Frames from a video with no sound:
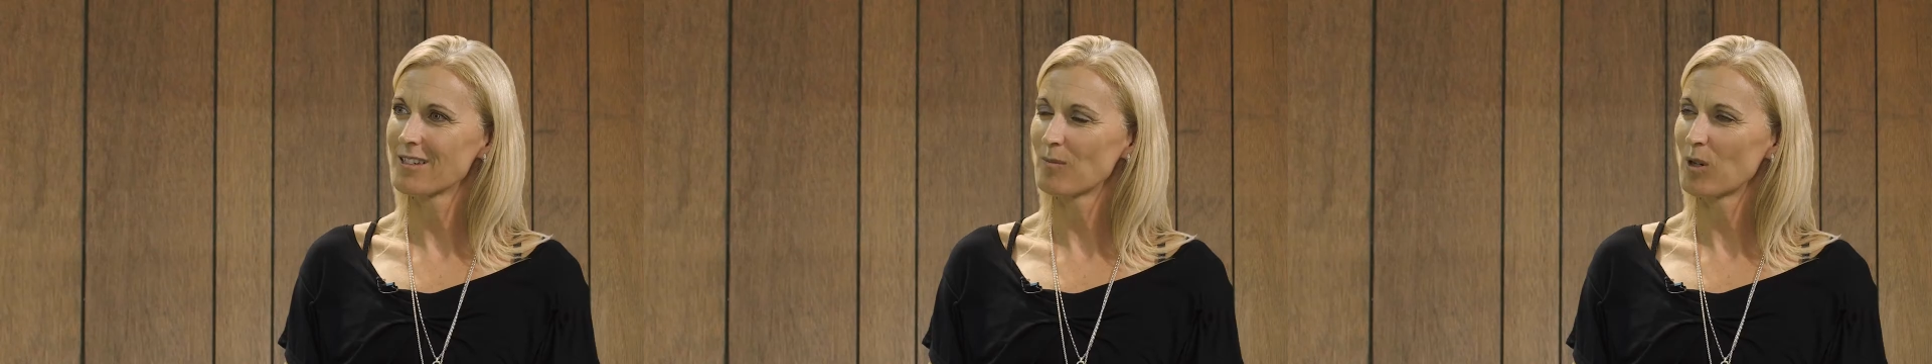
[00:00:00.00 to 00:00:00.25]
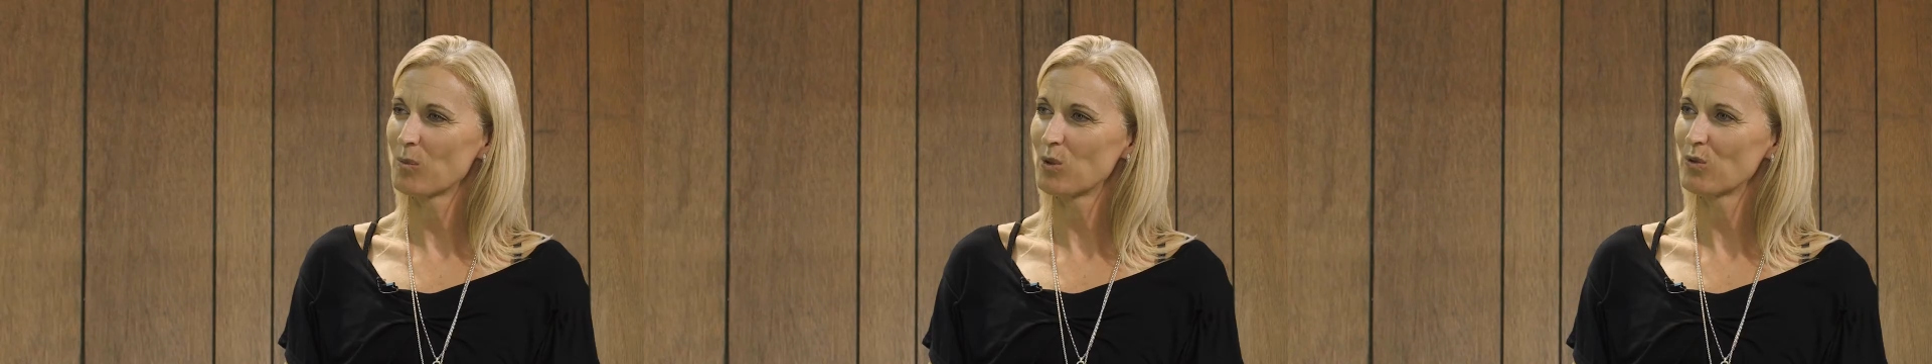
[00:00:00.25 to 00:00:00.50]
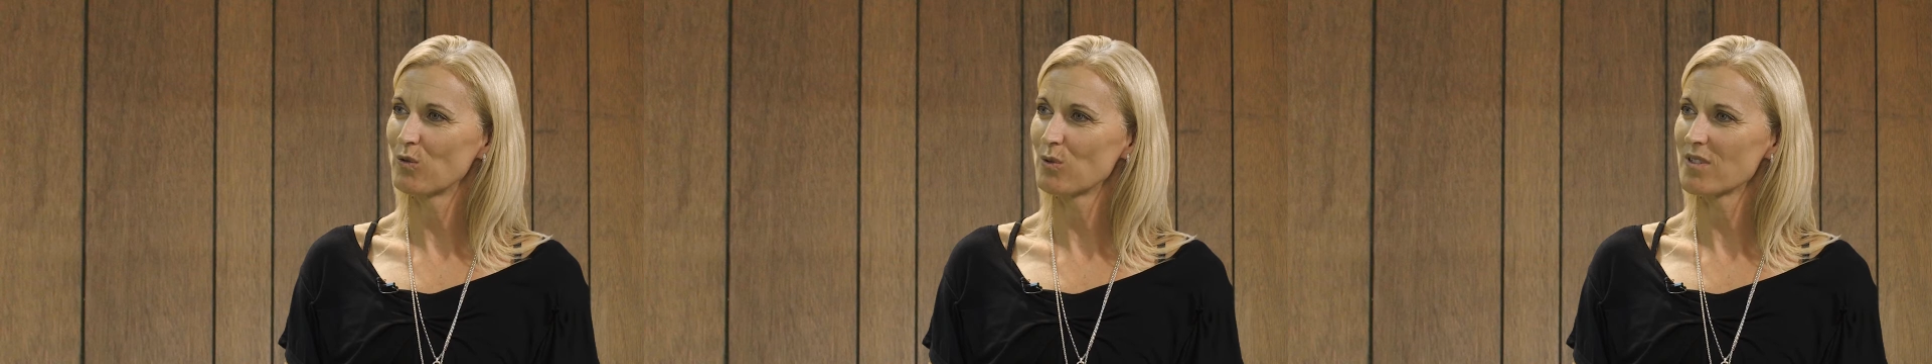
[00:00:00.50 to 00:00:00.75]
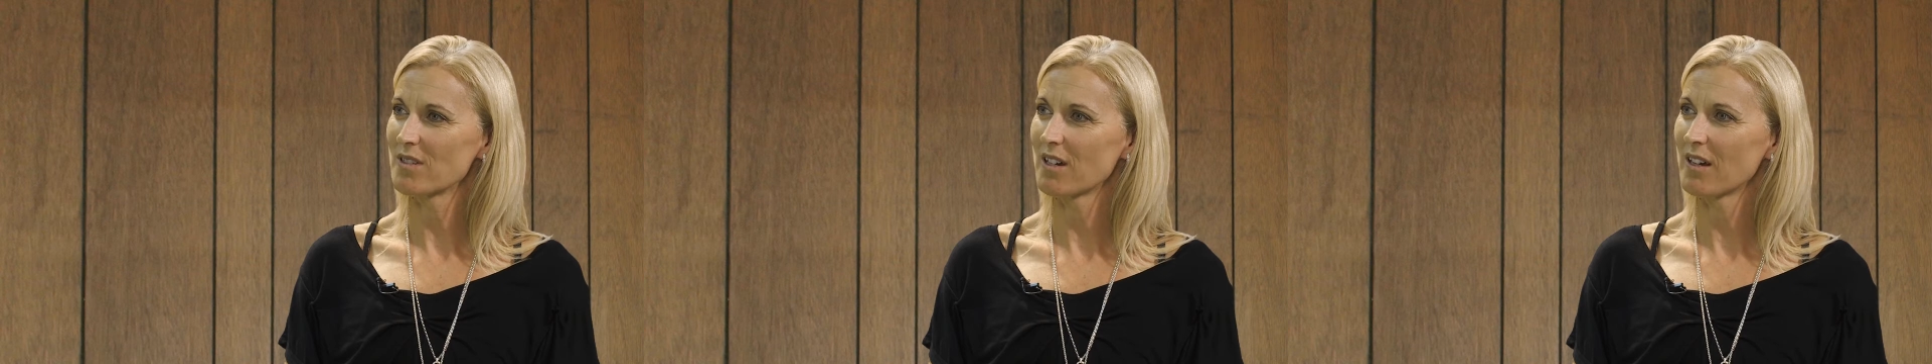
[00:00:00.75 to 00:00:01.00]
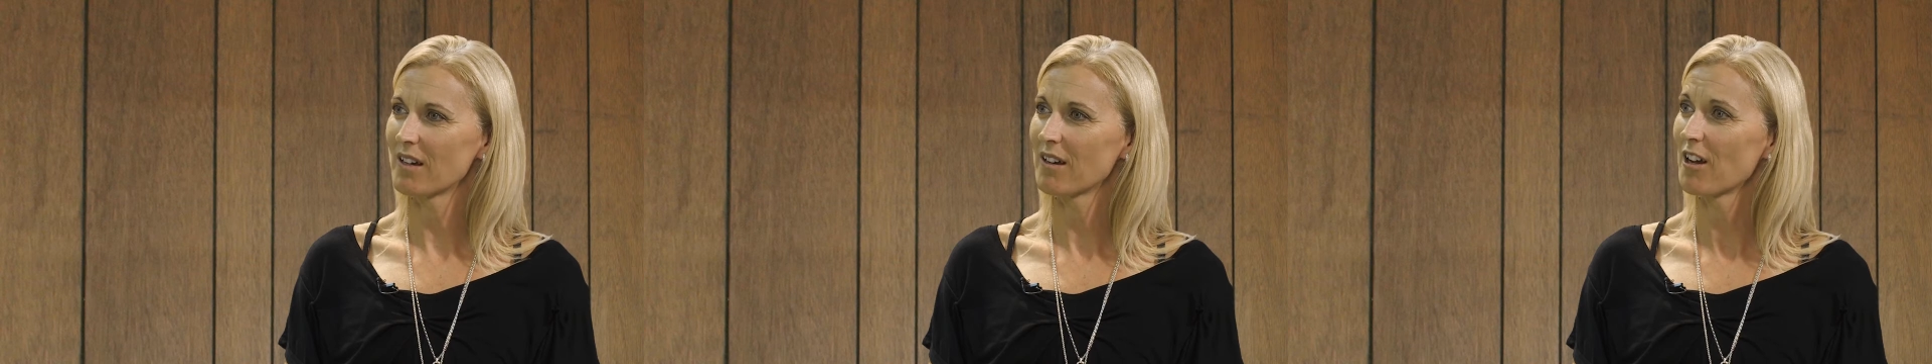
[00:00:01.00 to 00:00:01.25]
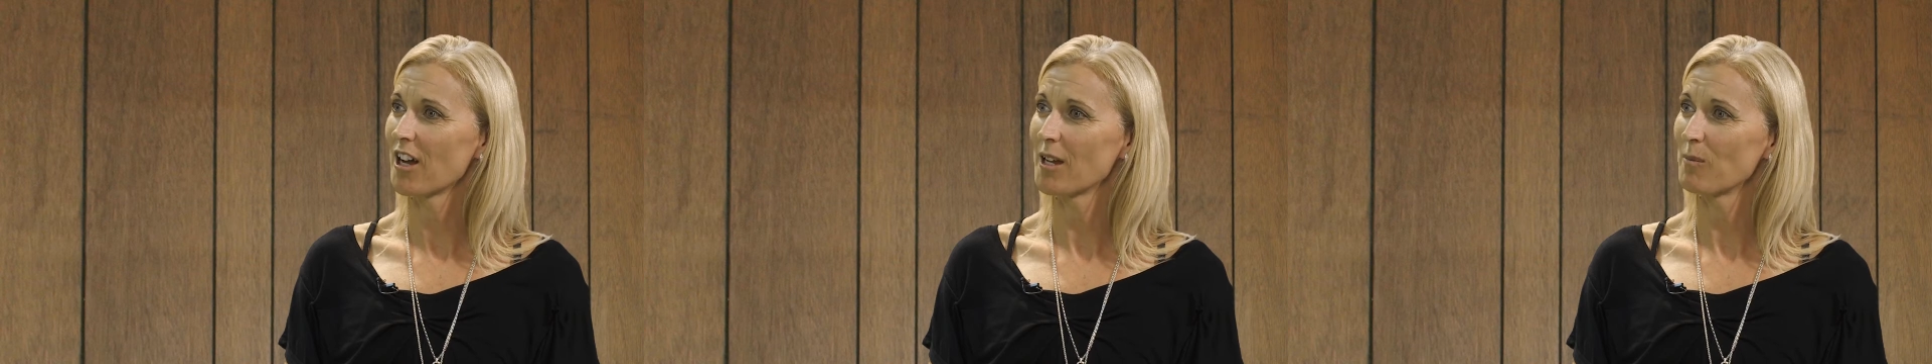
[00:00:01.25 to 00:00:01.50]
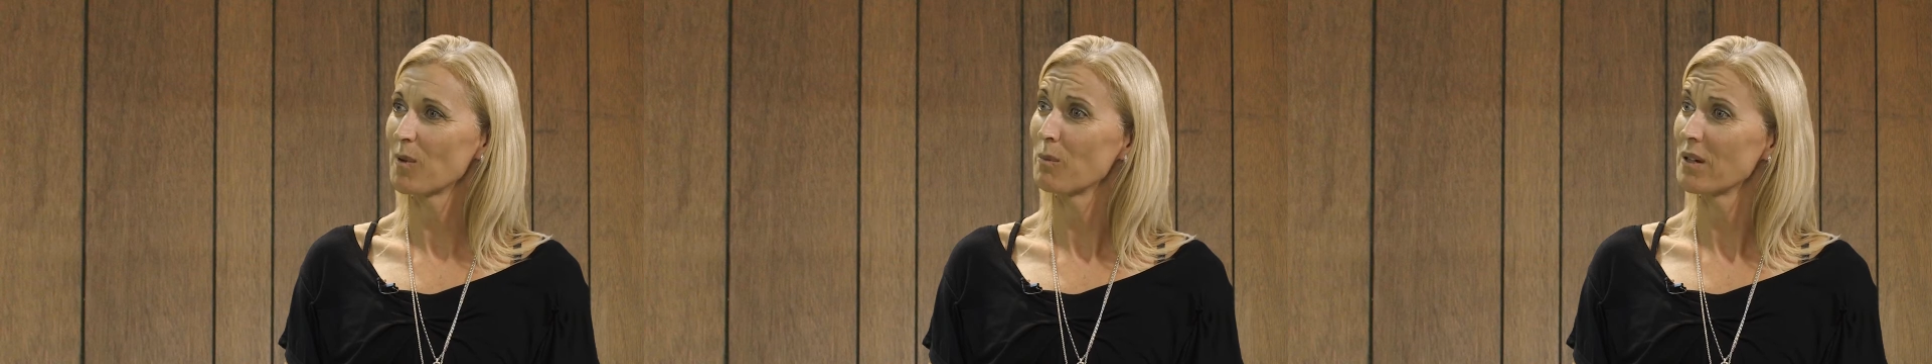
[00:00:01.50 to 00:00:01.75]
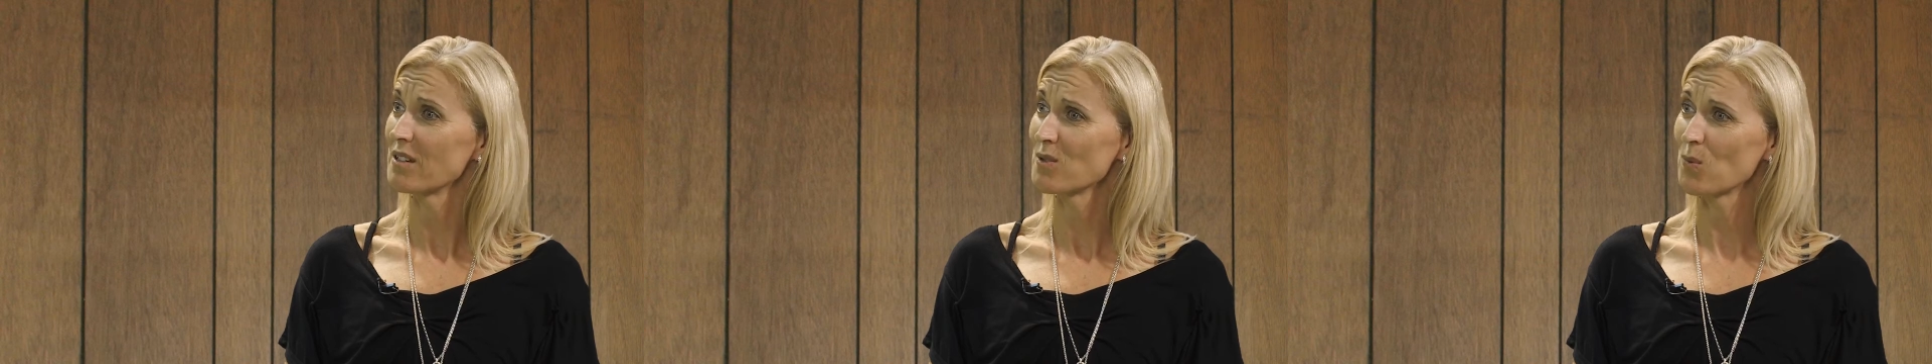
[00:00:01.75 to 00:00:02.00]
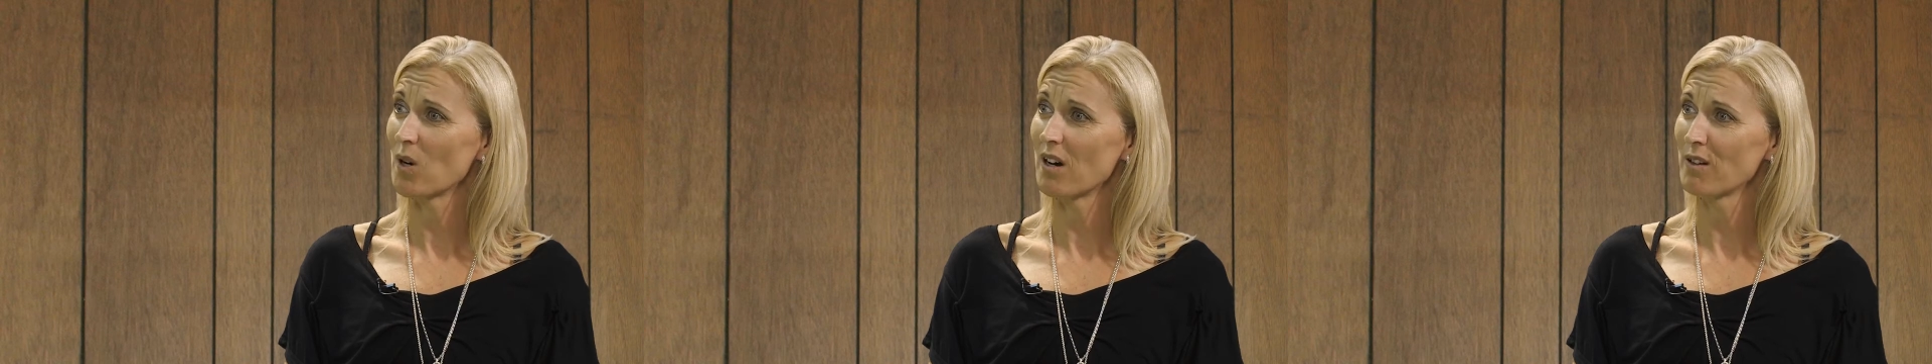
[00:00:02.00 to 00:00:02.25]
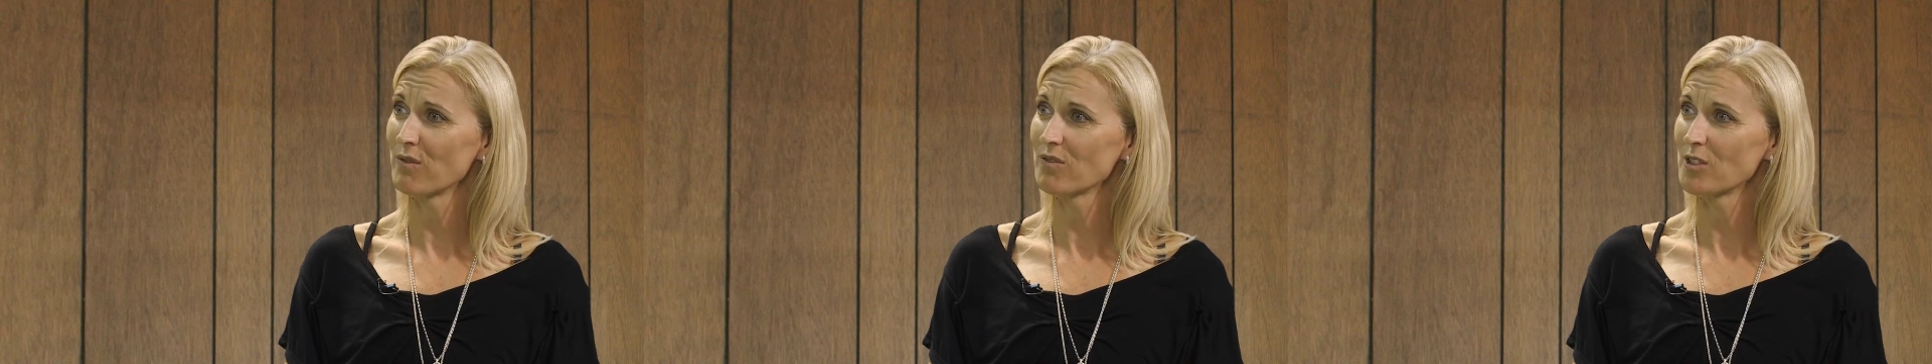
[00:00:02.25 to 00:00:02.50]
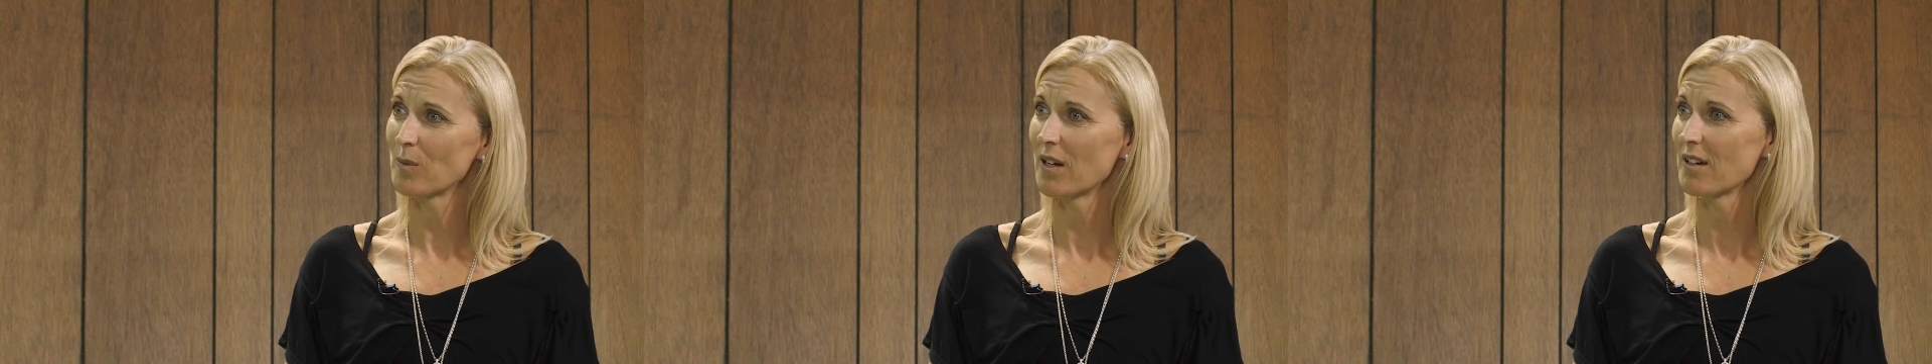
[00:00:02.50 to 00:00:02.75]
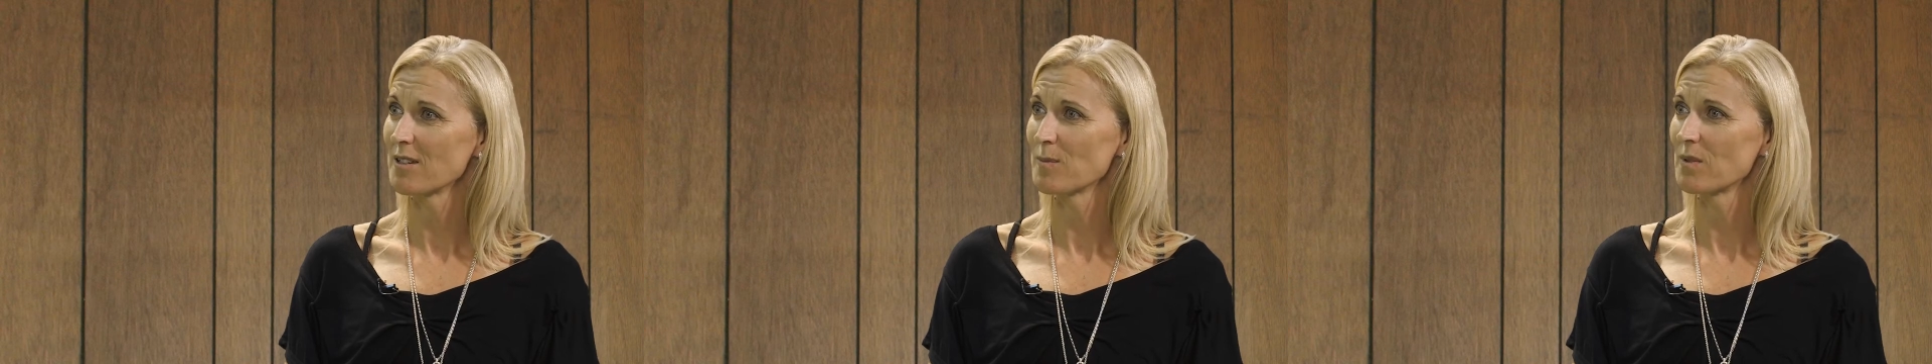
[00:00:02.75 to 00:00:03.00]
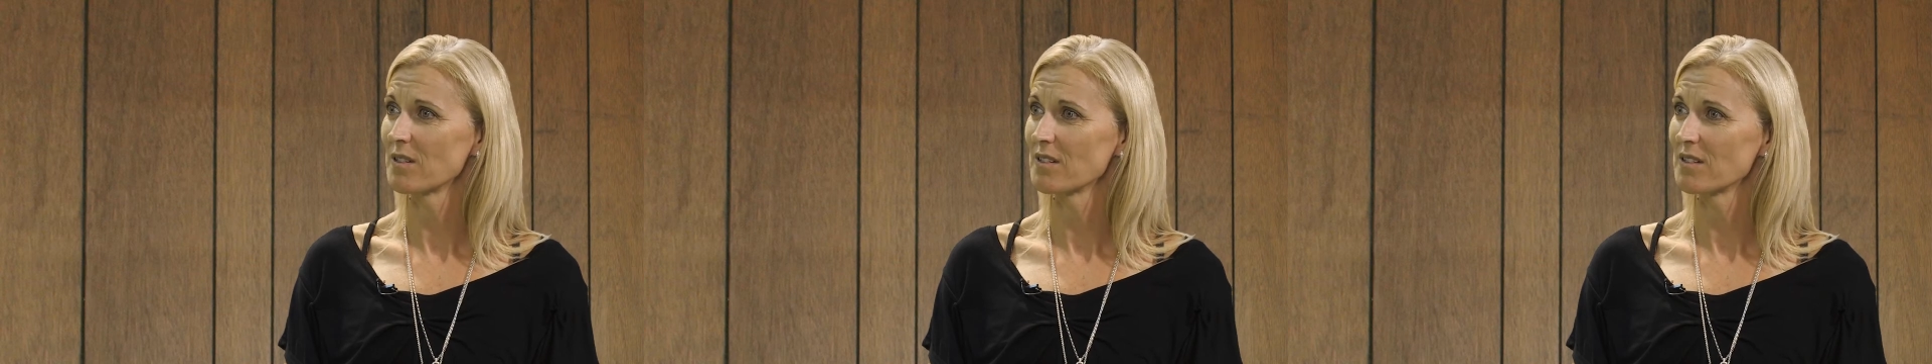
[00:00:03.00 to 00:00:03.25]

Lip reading: to my beautiful son, and I am the best wife to my husband,